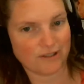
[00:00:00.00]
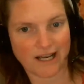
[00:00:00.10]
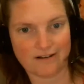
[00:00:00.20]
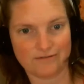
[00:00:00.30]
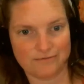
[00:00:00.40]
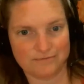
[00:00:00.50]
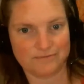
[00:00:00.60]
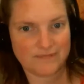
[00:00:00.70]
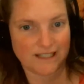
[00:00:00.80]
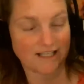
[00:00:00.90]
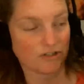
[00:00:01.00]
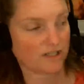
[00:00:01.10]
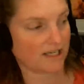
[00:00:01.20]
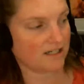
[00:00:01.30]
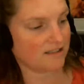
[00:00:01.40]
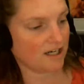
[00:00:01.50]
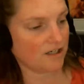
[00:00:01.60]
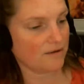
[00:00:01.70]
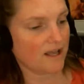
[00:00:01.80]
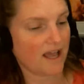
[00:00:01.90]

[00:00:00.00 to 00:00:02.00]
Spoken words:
kind of get your kid in there.